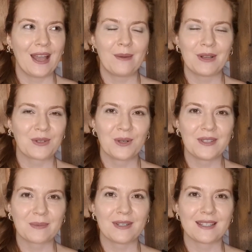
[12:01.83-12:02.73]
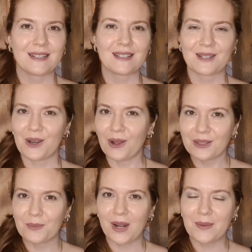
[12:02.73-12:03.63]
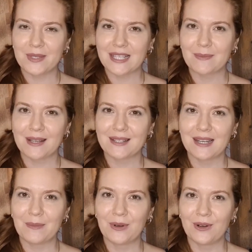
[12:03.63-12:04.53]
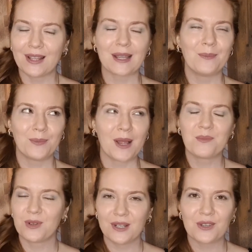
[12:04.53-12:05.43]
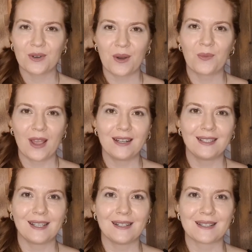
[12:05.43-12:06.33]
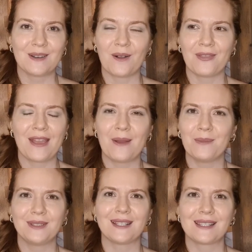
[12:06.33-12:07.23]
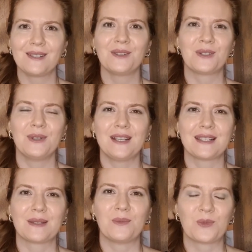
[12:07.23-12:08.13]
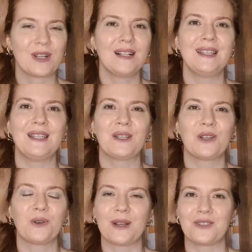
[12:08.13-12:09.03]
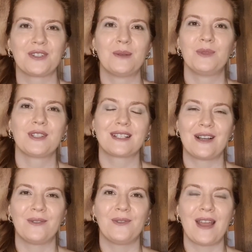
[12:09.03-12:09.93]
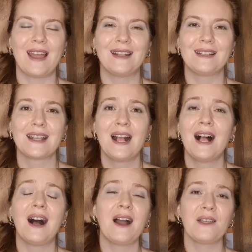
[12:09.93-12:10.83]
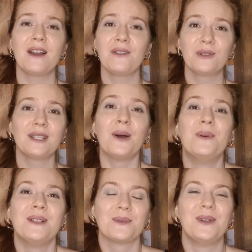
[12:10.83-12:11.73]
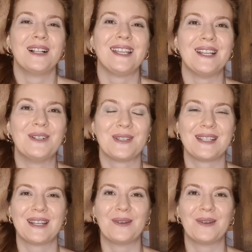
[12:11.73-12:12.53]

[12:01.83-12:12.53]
Am I sure this person is not the prime suspect anymore? Like, I'm pretty sure I read that it's not them, but they're still doing some really questionable stuff. And I thought that was really interesting.